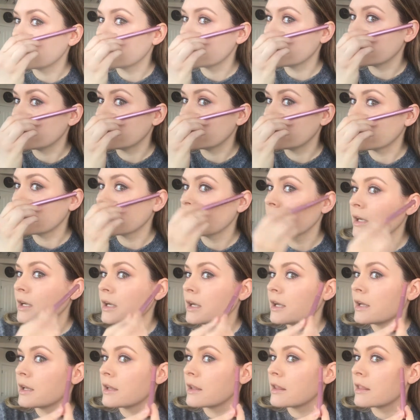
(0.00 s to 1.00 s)
ear.
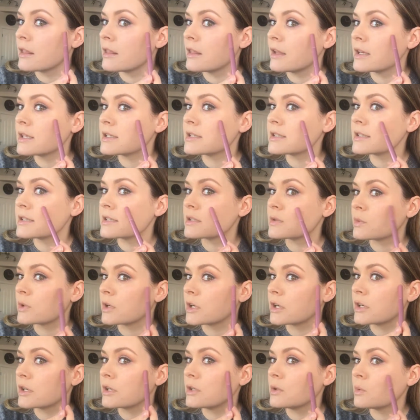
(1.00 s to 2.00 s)
This is where
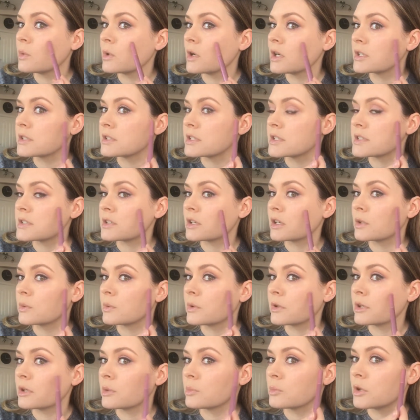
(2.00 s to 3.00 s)
you want to start
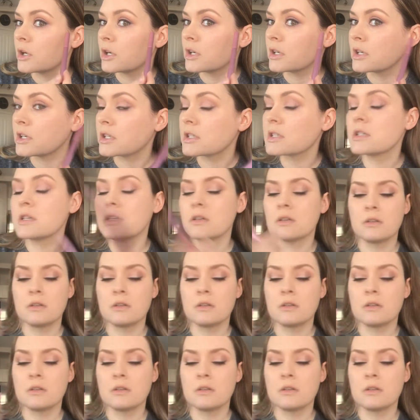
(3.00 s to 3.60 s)
with your product.